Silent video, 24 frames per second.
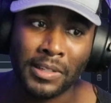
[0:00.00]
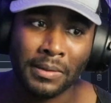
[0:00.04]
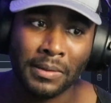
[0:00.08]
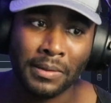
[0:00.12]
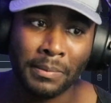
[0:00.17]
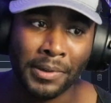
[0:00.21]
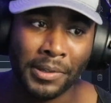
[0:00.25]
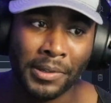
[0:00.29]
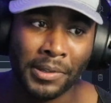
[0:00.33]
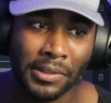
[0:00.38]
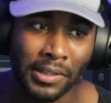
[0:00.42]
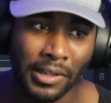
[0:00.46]

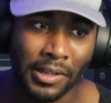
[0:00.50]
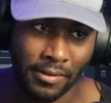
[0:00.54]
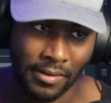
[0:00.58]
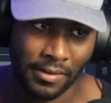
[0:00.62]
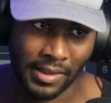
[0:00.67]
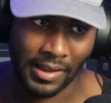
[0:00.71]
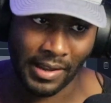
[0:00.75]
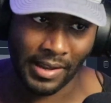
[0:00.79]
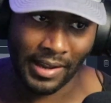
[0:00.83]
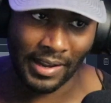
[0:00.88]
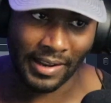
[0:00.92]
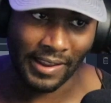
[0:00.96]
below
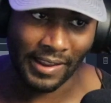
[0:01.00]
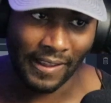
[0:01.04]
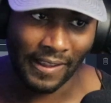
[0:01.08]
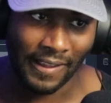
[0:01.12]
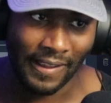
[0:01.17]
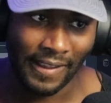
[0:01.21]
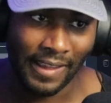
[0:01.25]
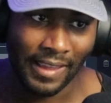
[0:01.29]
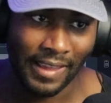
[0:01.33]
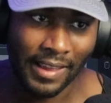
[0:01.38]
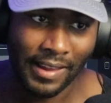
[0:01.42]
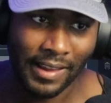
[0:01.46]
that.
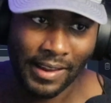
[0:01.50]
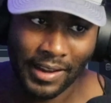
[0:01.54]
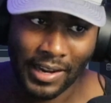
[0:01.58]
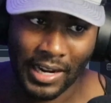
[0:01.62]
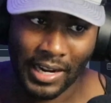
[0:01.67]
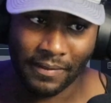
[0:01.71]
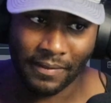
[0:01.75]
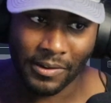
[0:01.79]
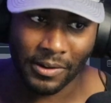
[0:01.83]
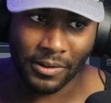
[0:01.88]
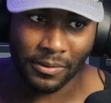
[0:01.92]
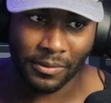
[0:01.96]

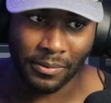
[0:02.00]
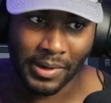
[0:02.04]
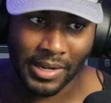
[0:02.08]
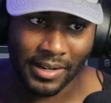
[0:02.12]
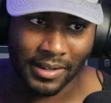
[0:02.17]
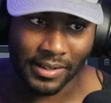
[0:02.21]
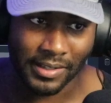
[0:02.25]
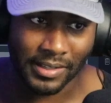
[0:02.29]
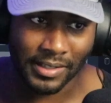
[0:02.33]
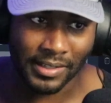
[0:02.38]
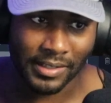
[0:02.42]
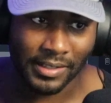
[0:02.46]
However, we
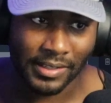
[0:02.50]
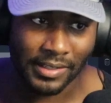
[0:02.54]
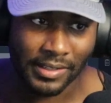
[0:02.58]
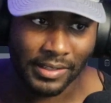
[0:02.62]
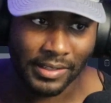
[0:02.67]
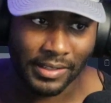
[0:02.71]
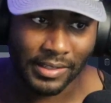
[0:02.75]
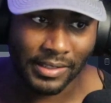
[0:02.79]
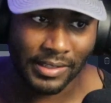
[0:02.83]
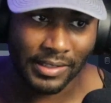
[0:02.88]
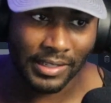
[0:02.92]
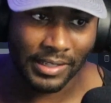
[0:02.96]
are
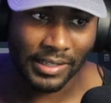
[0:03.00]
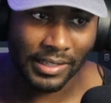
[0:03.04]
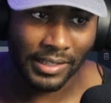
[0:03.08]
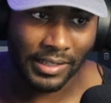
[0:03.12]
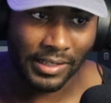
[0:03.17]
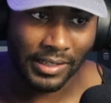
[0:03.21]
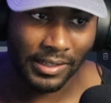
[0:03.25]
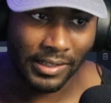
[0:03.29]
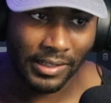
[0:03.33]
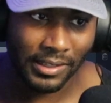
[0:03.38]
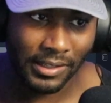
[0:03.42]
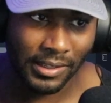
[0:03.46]

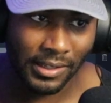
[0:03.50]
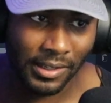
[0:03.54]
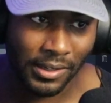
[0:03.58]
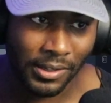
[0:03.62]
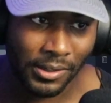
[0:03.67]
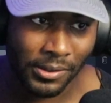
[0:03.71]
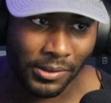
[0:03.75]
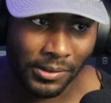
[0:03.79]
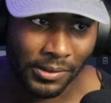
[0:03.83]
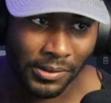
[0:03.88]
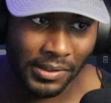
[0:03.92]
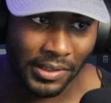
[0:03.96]
still
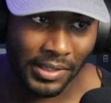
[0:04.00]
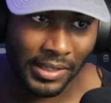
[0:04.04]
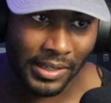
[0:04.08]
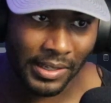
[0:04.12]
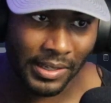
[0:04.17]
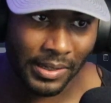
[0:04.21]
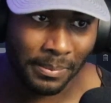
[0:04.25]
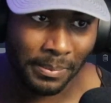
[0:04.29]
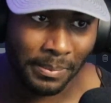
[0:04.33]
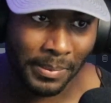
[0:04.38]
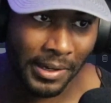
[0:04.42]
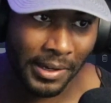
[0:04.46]
holding
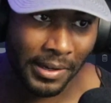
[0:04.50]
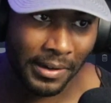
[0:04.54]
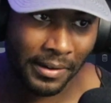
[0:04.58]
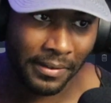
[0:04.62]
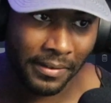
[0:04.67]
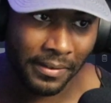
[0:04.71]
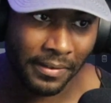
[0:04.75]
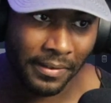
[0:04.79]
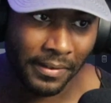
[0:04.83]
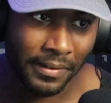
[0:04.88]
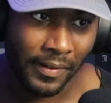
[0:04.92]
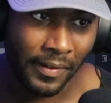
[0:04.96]
above
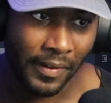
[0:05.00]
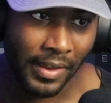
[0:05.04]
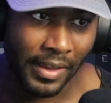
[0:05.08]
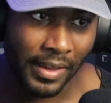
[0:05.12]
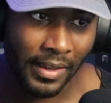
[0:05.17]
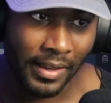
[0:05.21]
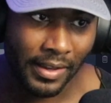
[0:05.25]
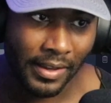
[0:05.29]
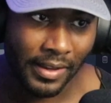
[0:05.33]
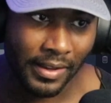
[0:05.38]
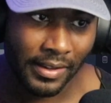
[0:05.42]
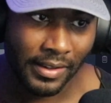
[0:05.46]

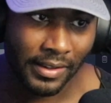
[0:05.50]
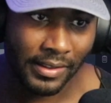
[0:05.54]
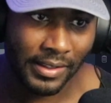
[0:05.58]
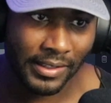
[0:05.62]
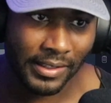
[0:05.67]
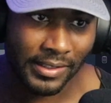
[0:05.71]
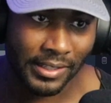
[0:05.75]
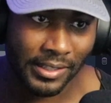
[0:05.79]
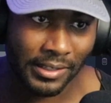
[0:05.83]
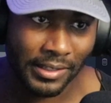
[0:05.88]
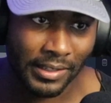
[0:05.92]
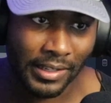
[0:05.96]

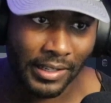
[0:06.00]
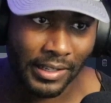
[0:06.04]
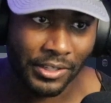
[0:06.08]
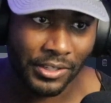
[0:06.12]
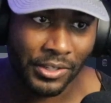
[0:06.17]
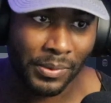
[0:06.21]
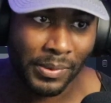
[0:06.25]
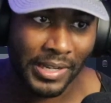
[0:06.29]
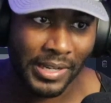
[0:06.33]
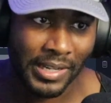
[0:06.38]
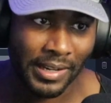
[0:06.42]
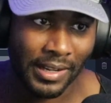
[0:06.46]
this little uh,
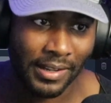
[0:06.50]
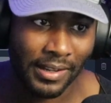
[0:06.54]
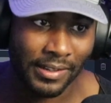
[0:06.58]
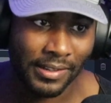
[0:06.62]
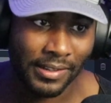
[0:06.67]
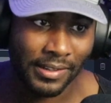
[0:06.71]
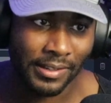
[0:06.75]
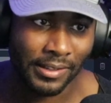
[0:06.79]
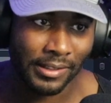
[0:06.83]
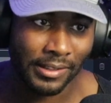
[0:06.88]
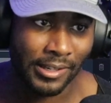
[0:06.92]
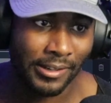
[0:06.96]
twenty dollars
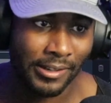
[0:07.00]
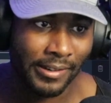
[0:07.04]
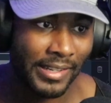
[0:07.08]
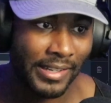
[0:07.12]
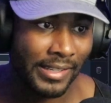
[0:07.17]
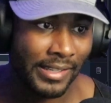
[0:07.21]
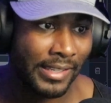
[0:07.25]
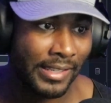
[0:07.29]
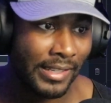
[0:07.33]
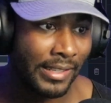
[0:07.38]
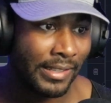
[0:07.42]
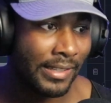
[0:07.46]
and thirty
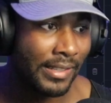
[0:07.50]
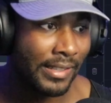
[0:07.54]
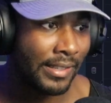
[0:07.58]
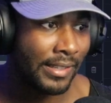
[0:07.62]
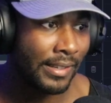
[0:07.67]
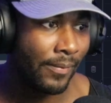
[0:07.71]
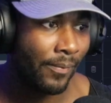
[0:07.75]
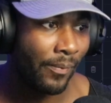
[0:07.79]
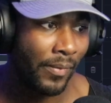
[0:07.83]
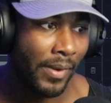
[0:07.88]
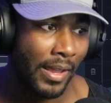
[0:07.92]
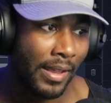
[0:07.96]
cents.
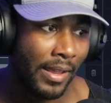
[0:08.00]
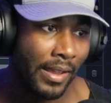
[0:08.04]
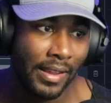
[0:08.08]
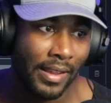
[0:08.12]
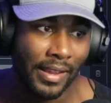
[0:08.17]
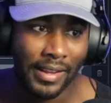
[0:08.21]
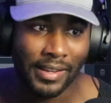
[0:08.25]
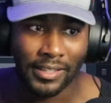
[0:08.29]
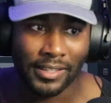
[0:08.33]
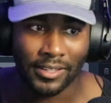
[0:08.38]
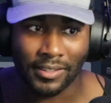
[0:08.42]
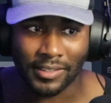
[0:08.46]

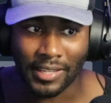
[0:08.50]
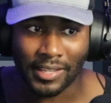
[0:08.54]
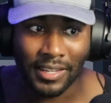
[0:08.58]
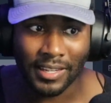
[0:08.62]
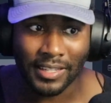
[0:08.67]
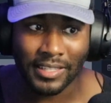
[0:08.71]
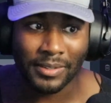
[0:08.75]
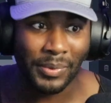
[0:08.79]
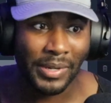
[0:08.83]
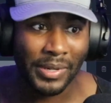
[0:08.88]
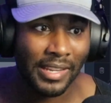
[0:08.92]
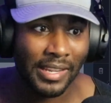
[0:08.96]
So as long
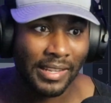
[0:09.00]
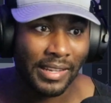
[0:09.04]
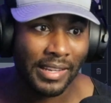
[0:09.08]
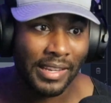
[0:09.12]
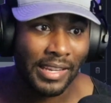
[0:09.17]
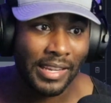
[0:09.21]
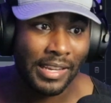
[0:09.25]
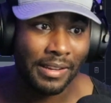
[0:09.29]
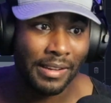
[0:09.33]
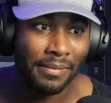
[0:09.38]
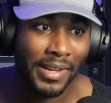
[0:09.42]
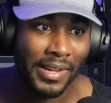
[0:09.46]
as we can
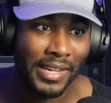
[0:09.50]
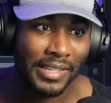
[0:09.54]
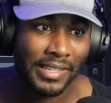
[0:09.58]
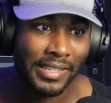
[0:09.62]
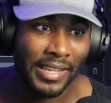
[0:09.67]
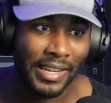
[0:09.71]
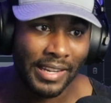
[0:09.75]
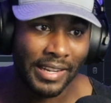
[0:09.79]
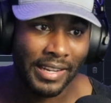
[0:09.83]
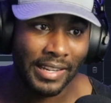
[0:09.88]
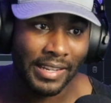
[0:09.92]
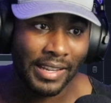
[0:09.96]
keep
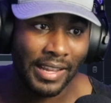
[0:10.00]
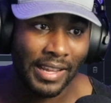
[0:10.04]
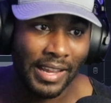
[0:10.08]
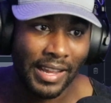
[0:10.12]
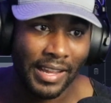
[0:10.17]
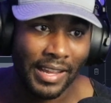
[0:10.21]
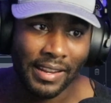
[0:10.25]
maintaining that,